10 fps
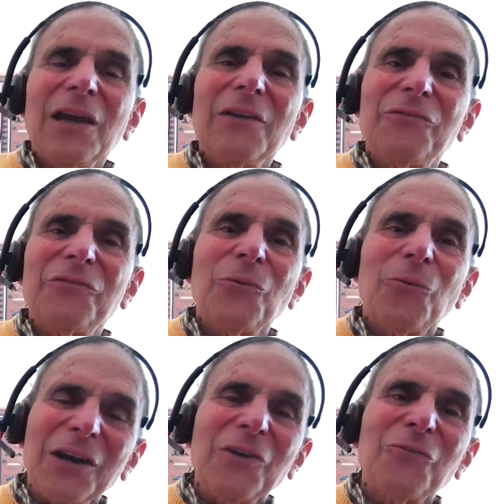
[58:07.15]
if you
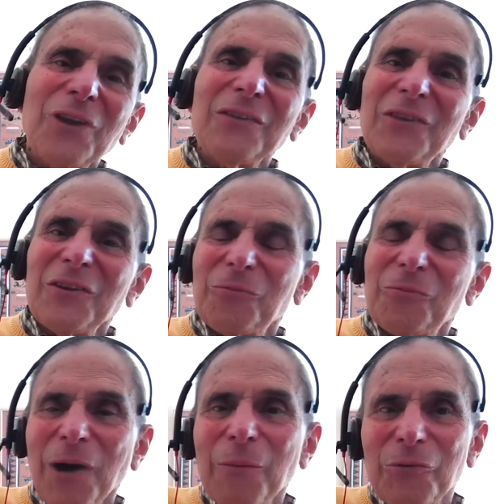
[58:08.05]
want to read these
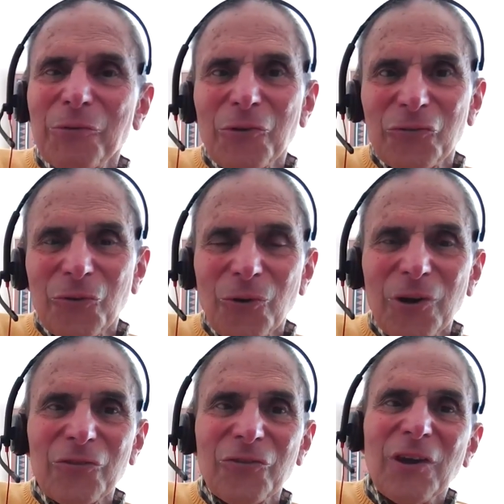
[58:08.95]
popular
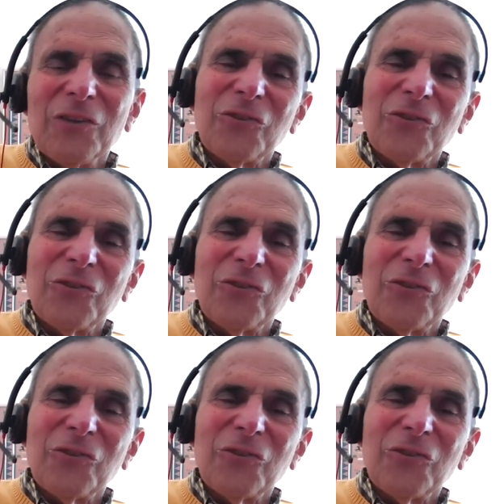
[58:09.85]
stories,